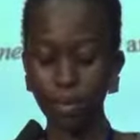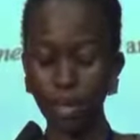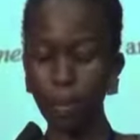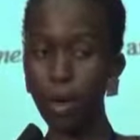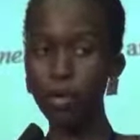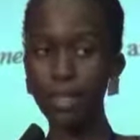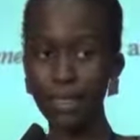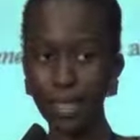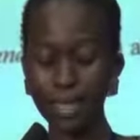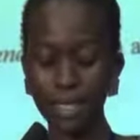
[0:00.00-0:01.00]

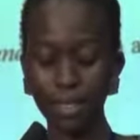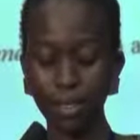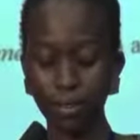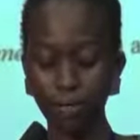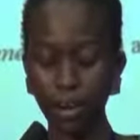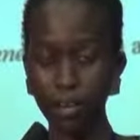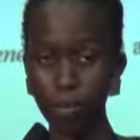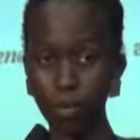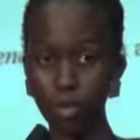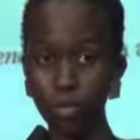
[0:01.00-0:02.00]
about 30
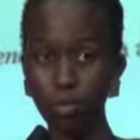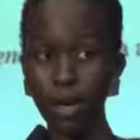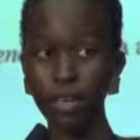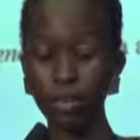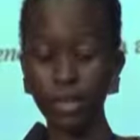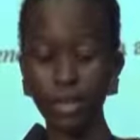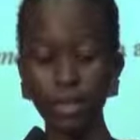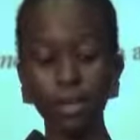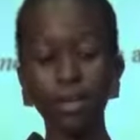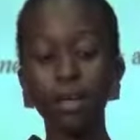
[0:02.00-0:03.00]
variables we were
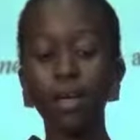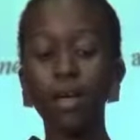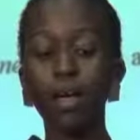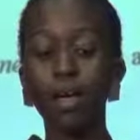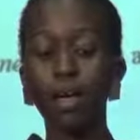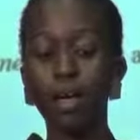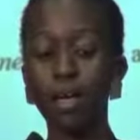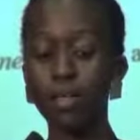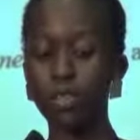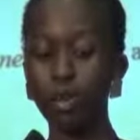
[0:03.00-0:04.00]
using.
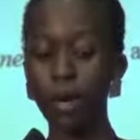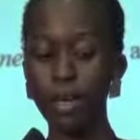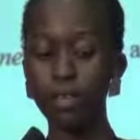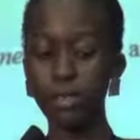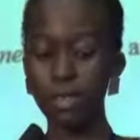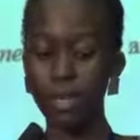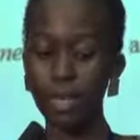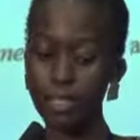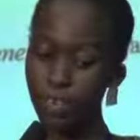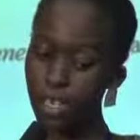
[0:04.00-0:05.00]
So I used the
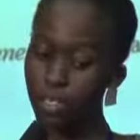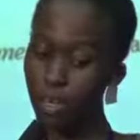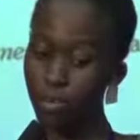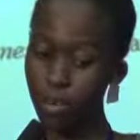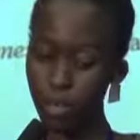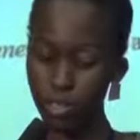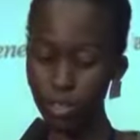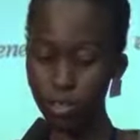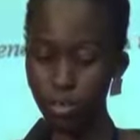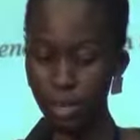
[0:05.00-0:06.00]
classification and
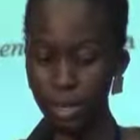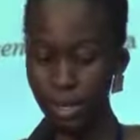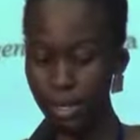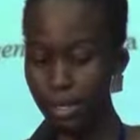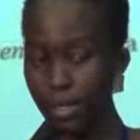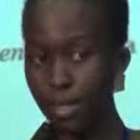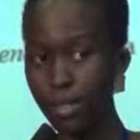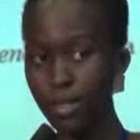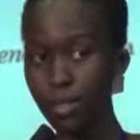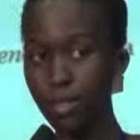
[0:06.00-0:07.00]
regression tree
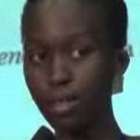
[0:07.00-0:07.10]
analysis